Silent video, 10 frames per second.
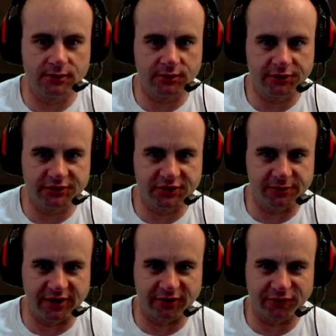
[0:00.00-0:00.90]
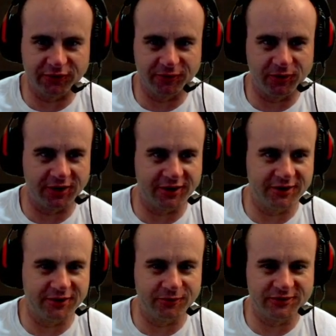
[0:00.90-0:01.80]
You see my girlfriend walk in
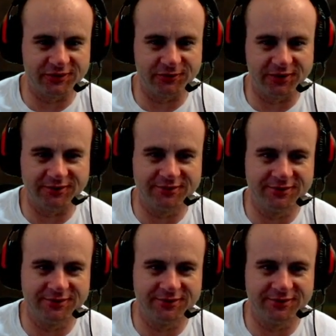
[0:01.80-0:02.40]
here once in a while.